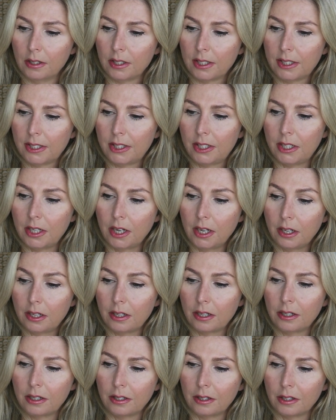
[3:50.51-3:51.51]

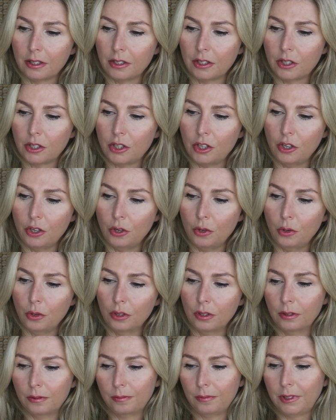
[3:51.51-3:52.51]
stick that
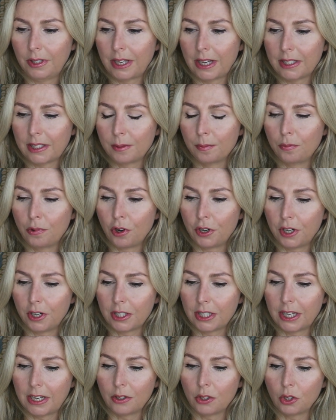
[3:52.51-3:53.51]
you get some
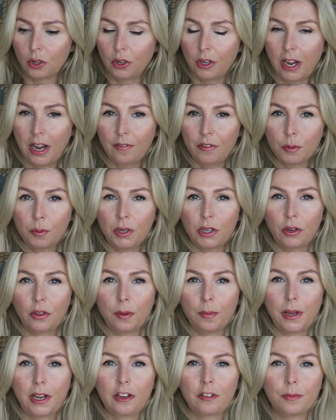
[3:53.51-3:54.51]
product out on. I have to put it
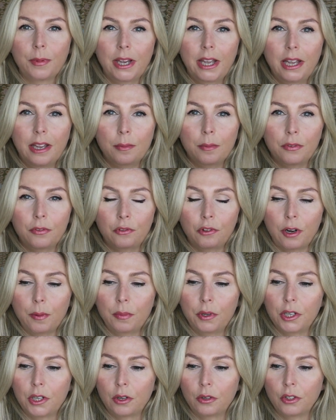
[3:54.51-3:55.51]
on the back of my hand before I
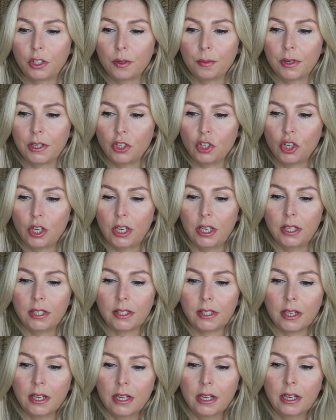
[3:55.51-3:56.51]
put it onto my
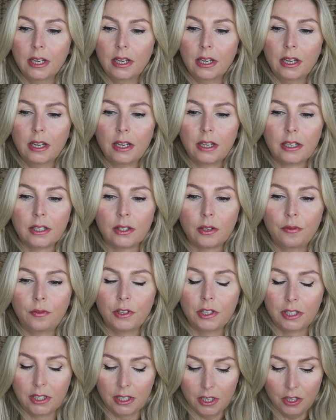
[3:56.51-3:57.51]
cheeks, because
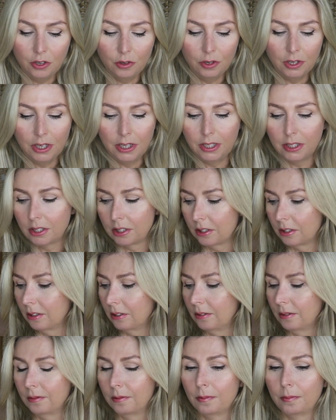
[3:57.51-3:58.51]
obviously you need
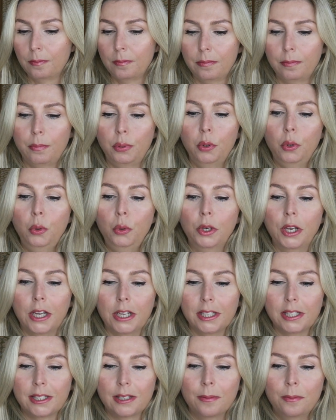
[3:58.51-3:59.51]
to pool
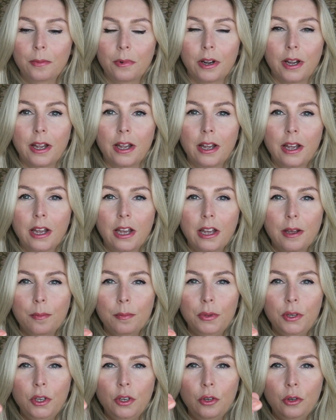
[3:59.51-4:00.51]
it somewhere.
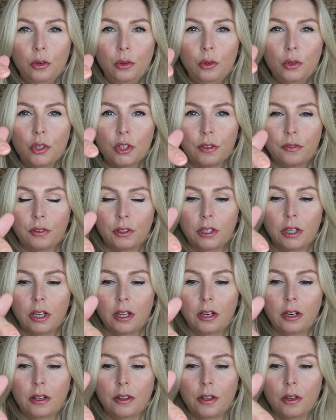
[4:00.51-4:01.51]
Beautiful
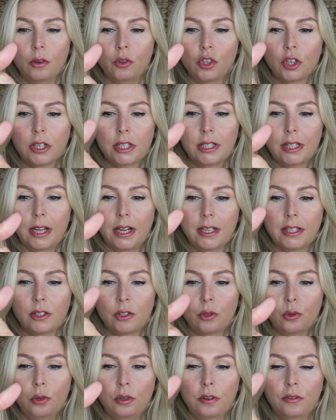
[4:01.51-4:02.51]
colour though, just like
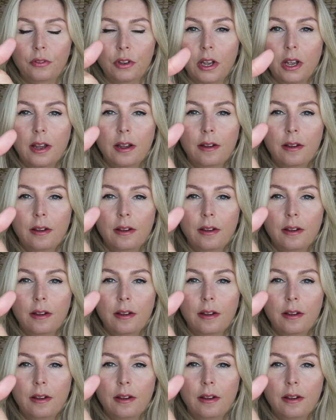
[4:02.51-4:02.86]
sort of